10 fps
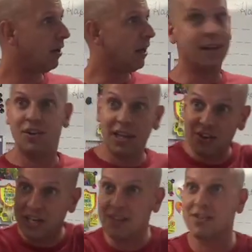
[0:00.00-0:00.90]
And
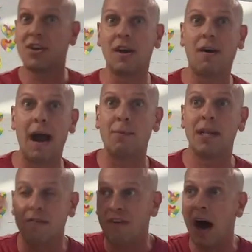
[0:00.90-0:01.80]
then Jesus could
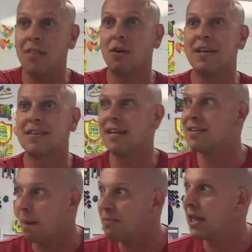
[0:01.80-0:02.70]
elaborate, the Father has said
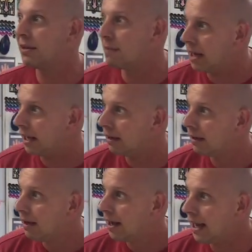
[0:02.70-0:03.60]
something to me.
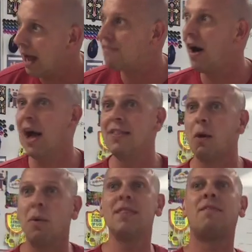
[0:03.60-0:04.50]
And I find
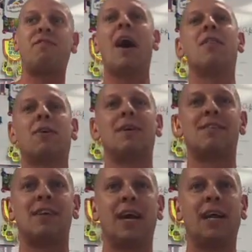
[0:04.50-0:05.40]
that what the Father
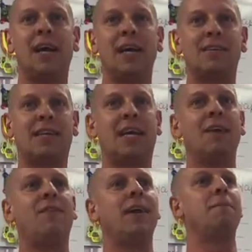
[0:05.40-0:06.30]
has said is
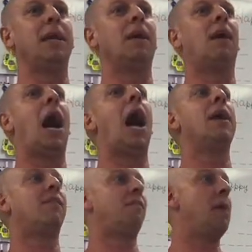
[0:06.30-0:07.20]
giving me
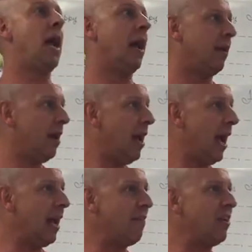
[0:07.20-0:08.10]
life, man.
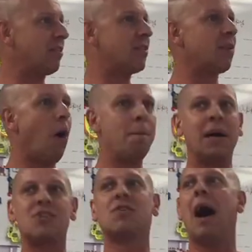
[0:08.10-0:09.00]
And I feel so
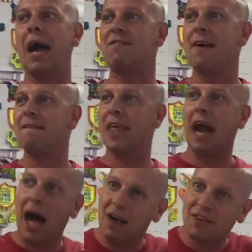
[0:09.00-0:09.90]
much life that
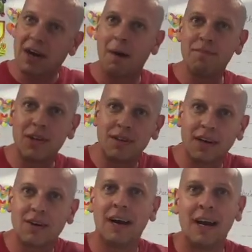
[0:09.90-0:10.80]
I've come to
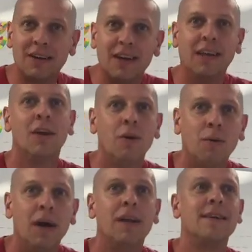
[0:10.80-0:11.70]
declare to
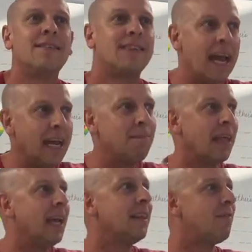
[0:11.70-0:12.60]
you the same
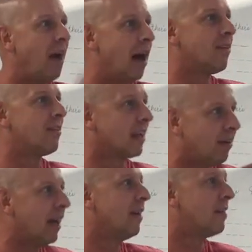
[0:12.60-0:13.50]
thing the Father's
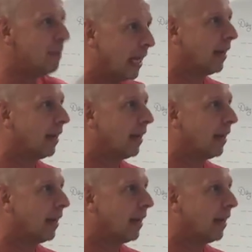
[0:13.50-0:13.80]
declared to me.